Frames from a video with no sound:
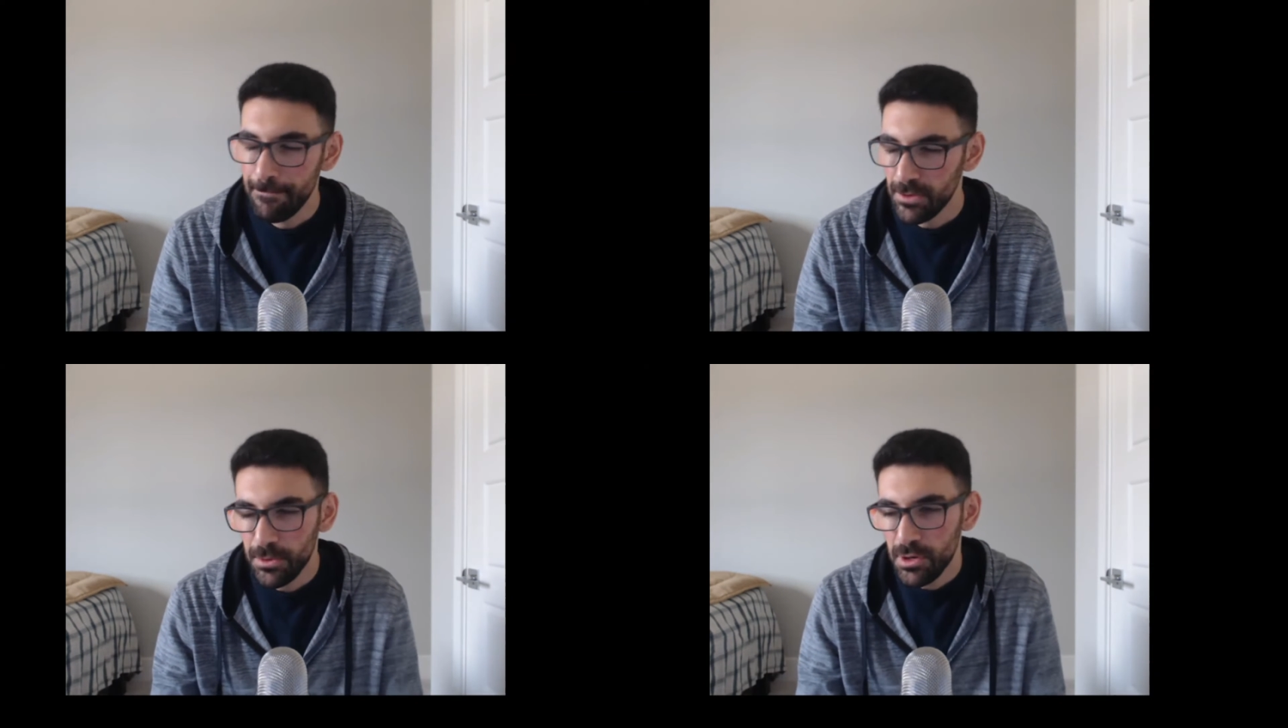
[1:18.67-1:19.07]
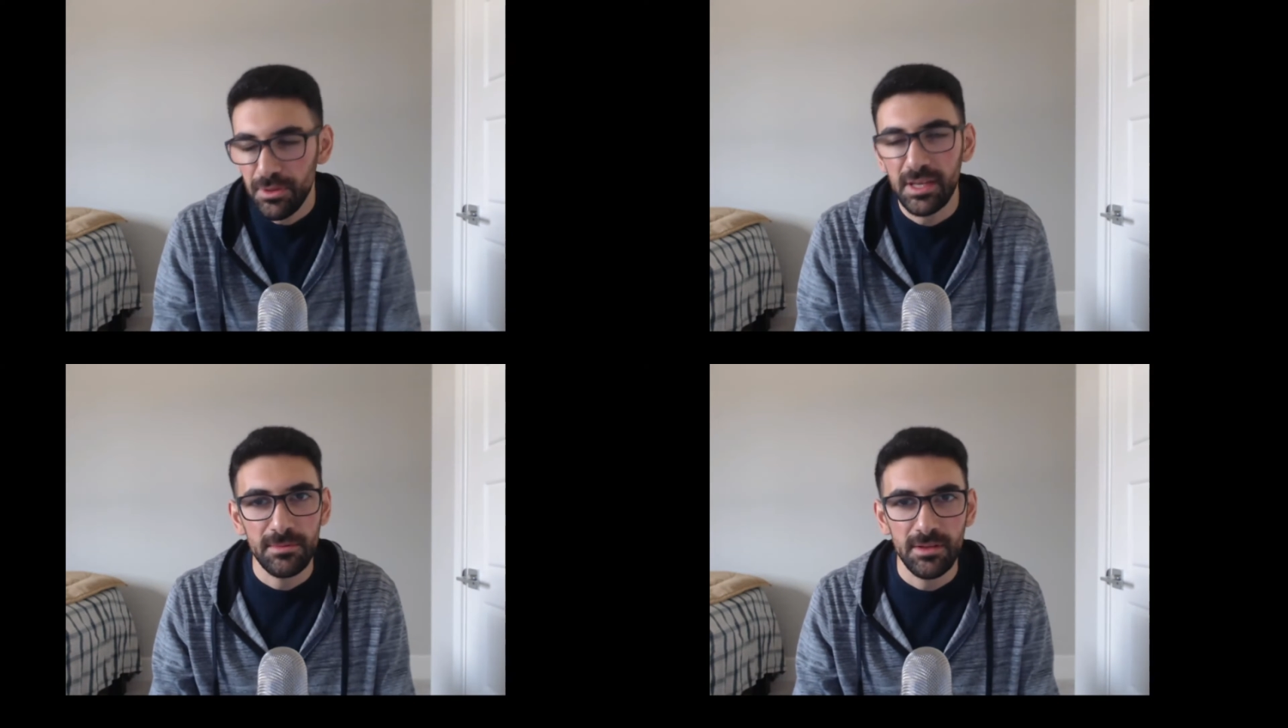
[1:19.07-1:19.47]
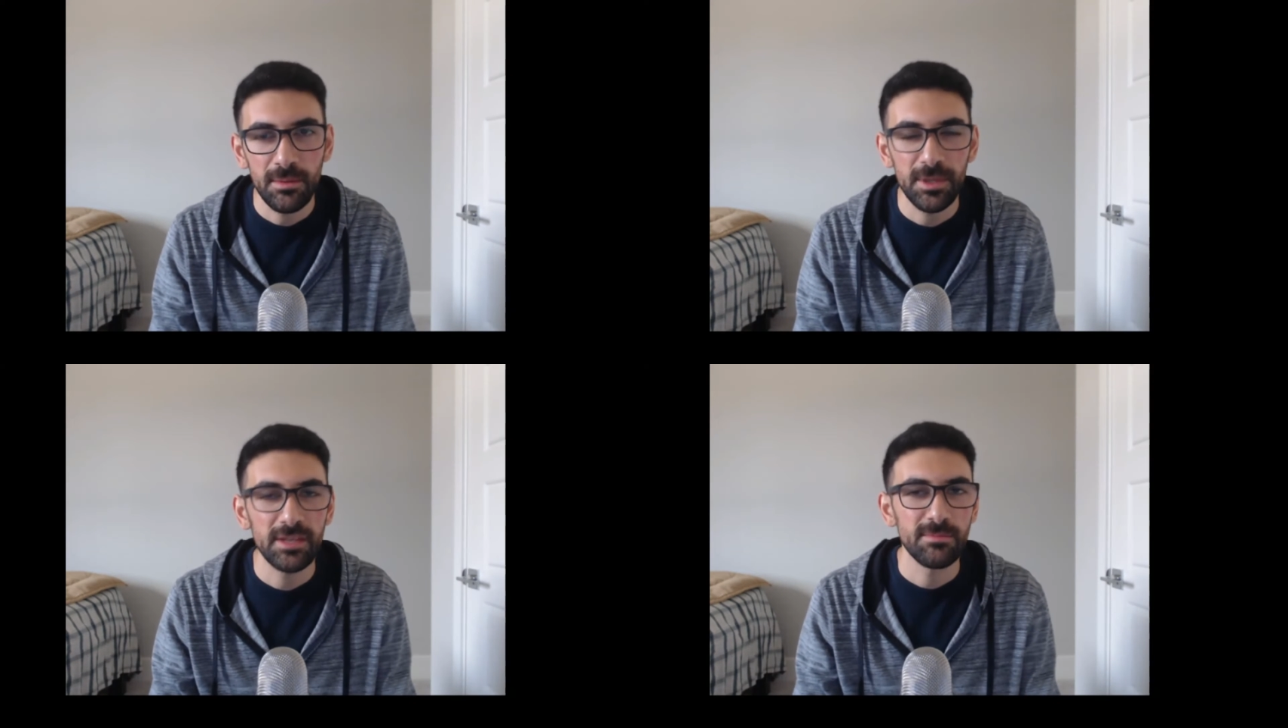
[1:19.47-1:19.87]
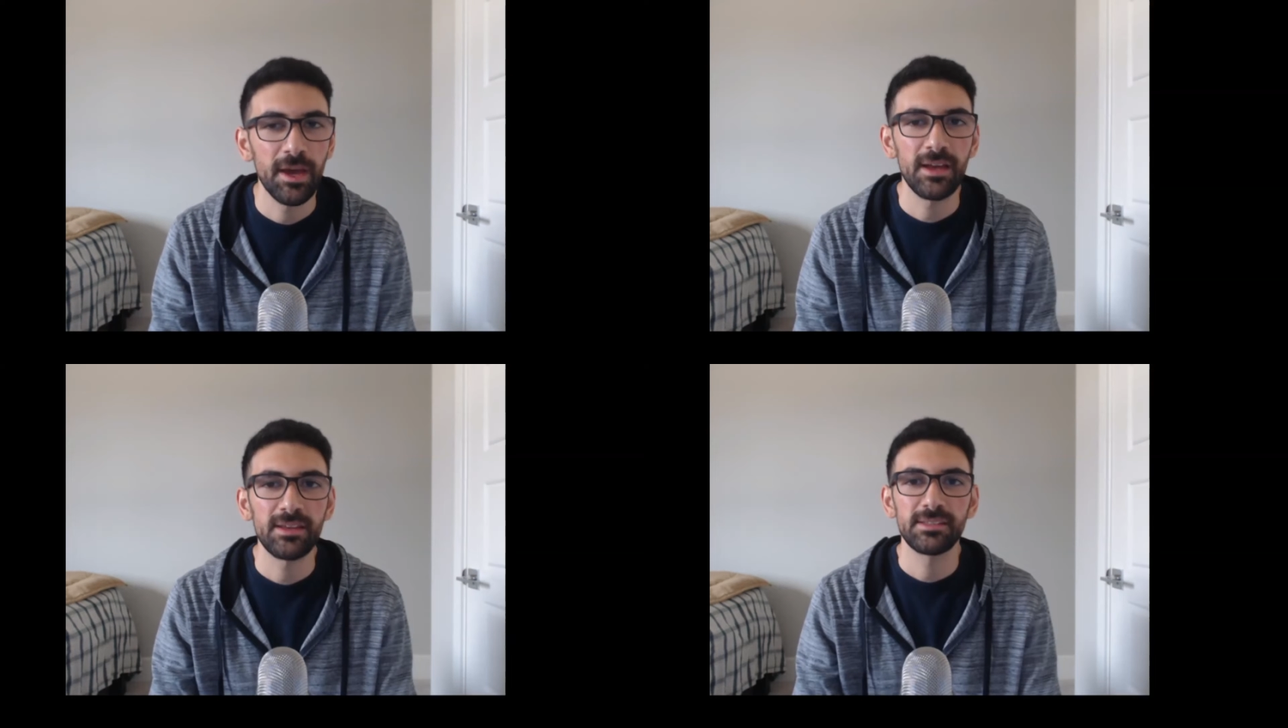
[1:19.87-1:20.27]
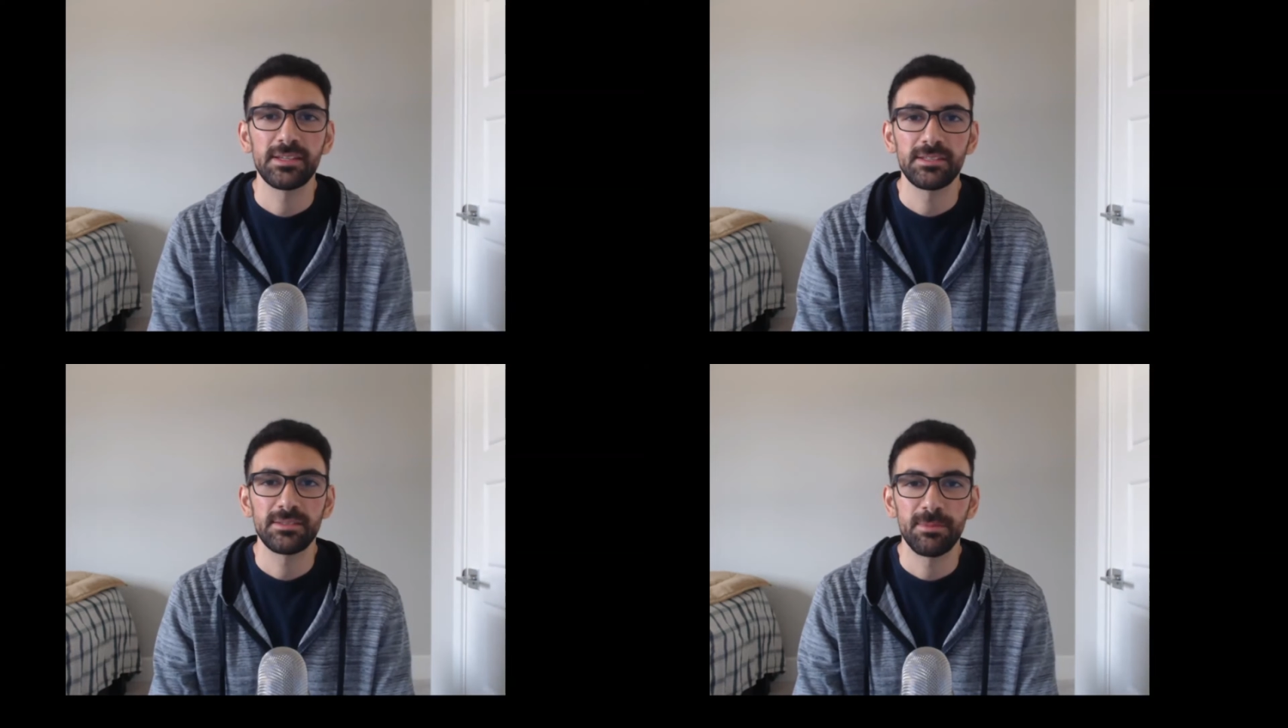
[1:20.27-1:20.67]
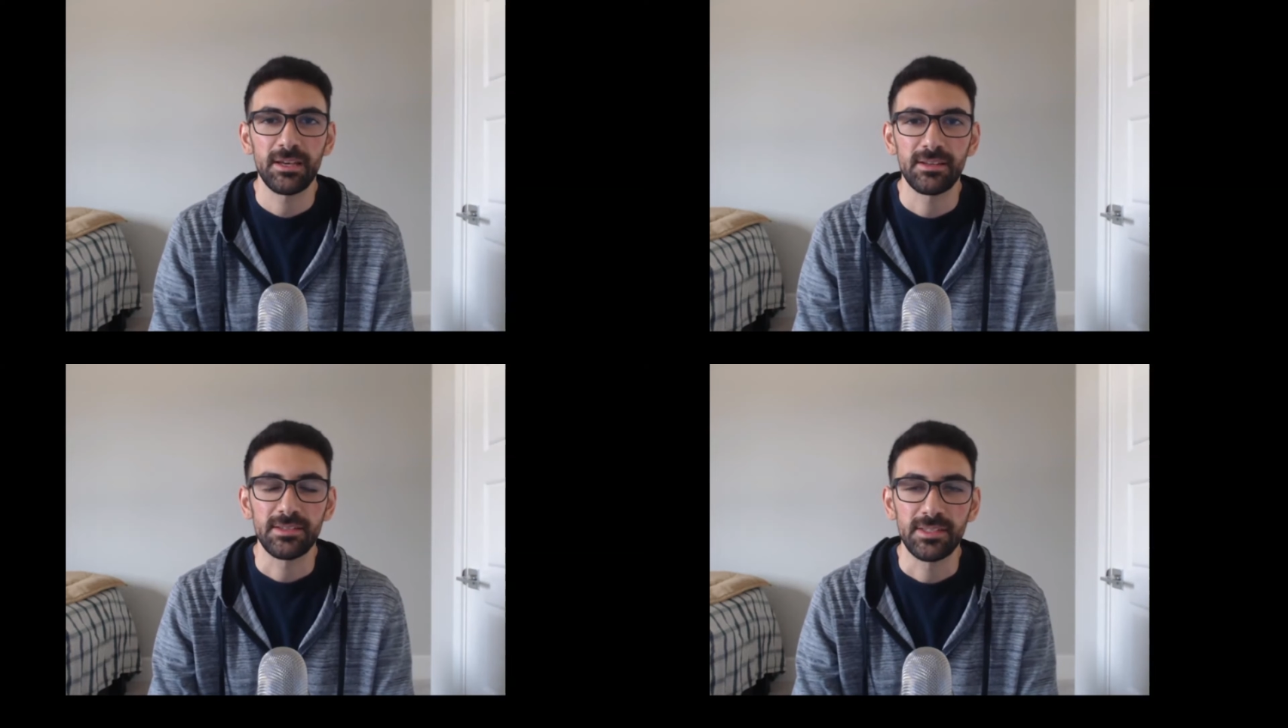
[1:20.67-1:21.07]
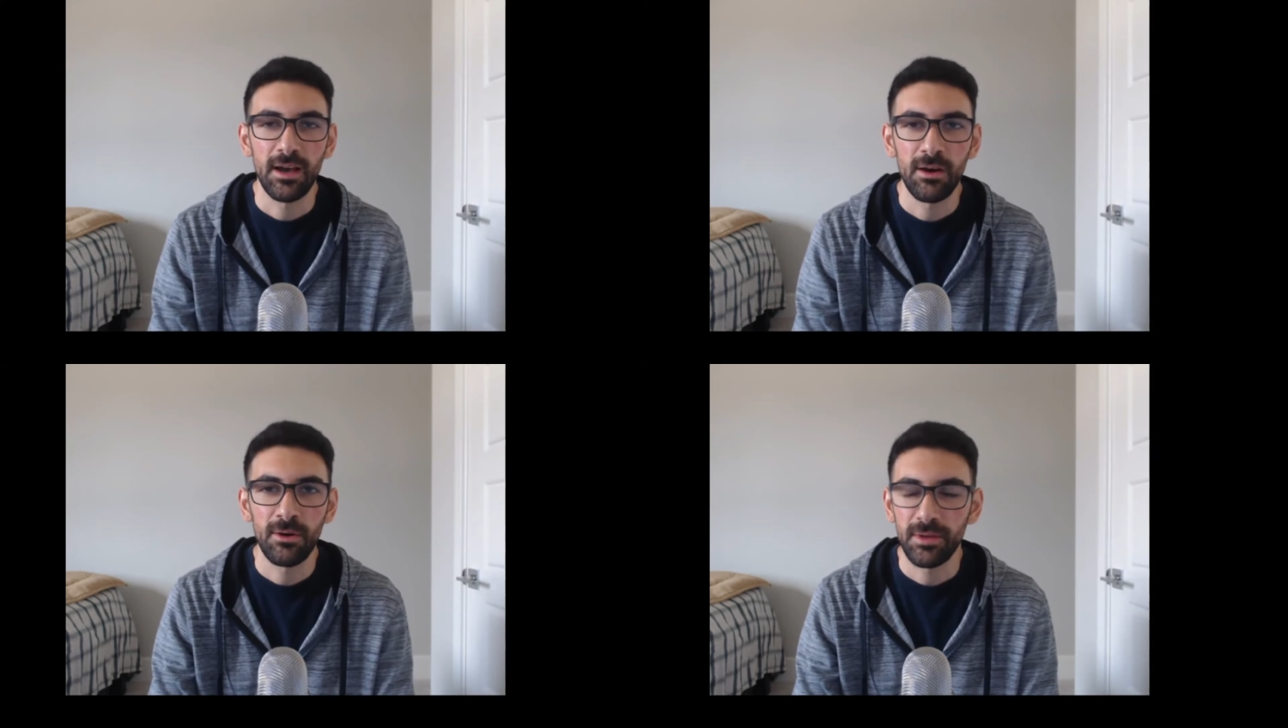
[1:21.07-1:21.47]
So we don't think it's going to be as bad as he's making it sound.